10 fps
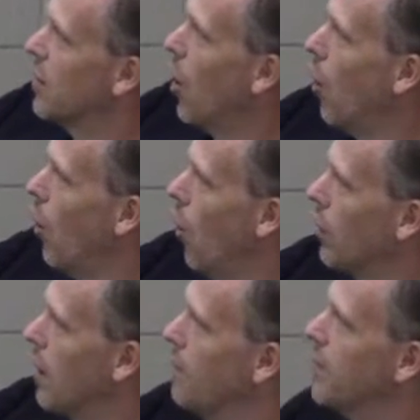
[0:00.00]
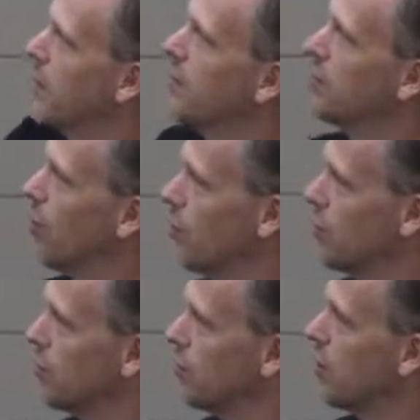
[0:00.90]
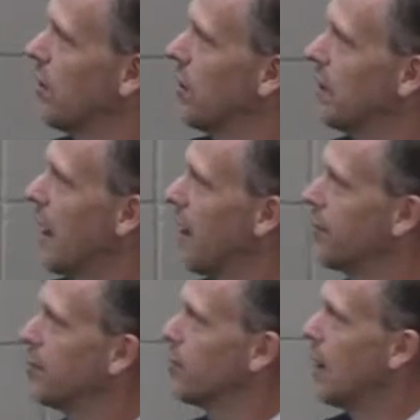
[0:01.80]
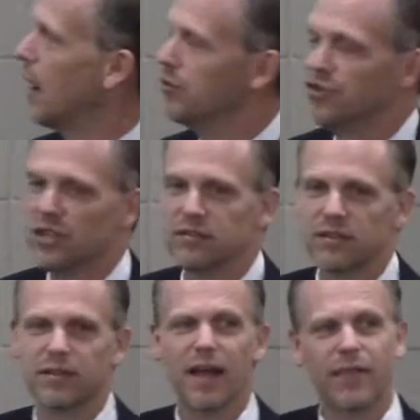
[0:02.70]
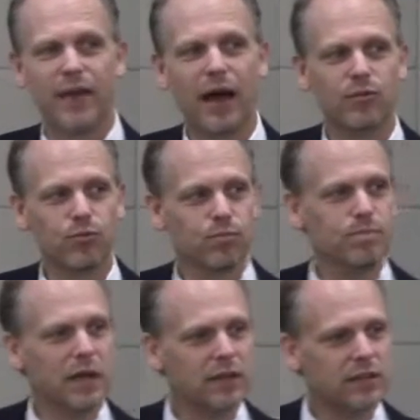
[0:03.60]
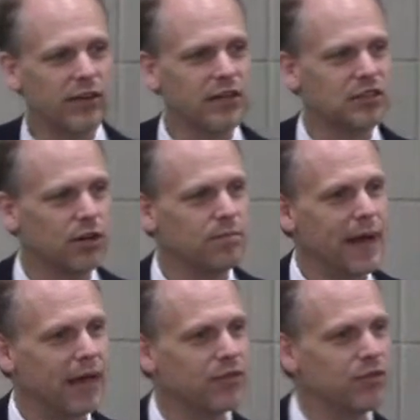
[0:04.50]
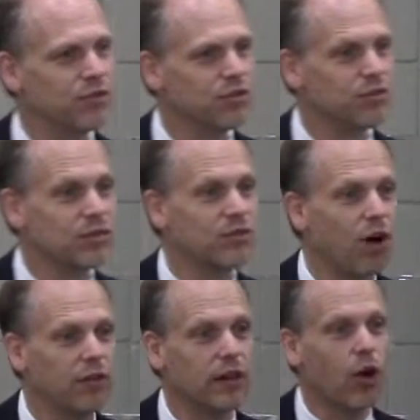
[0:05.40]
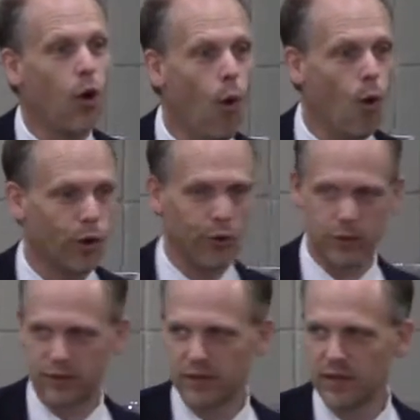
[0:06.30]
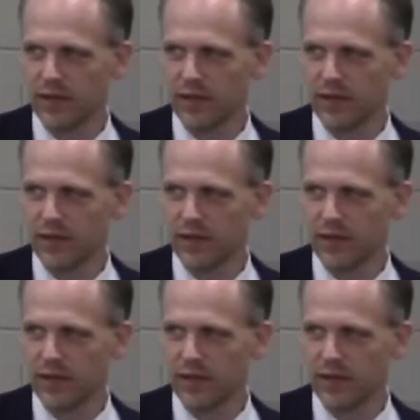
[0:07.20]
the whole company of soldiers gathered around Jesus. That military term Matthew used is called a cohort.